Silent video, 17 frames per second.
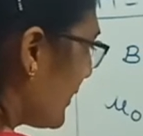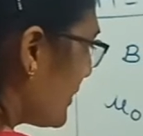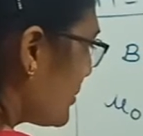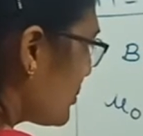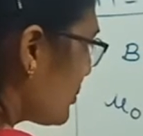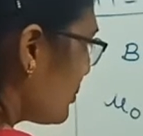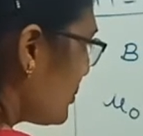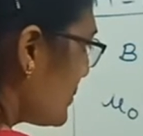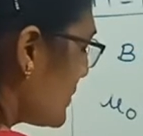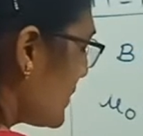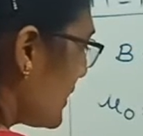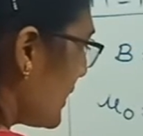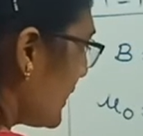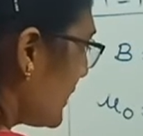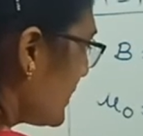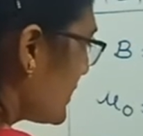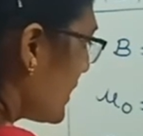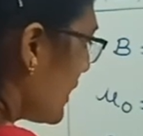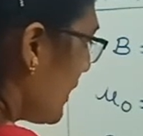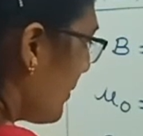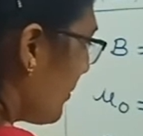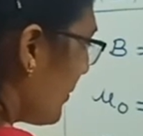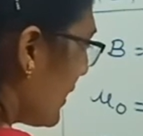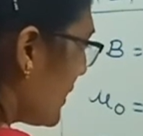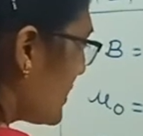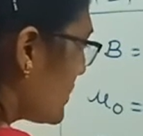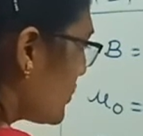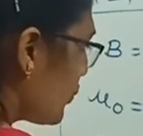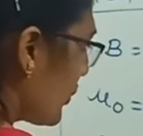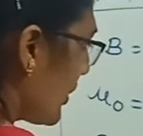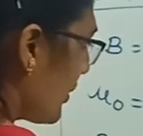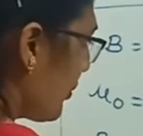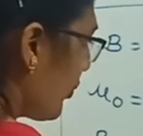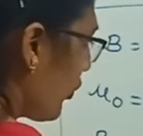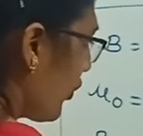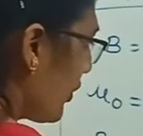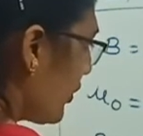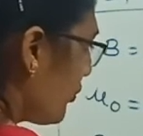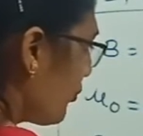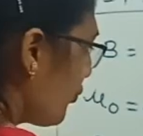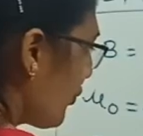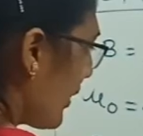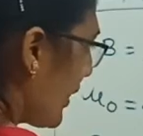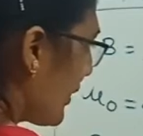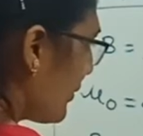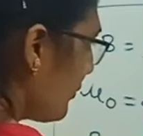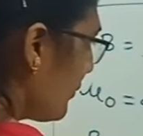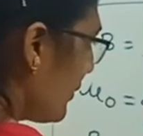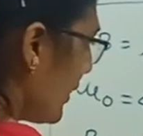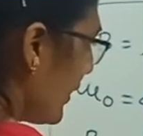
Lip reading: raised to 6 plus 1.5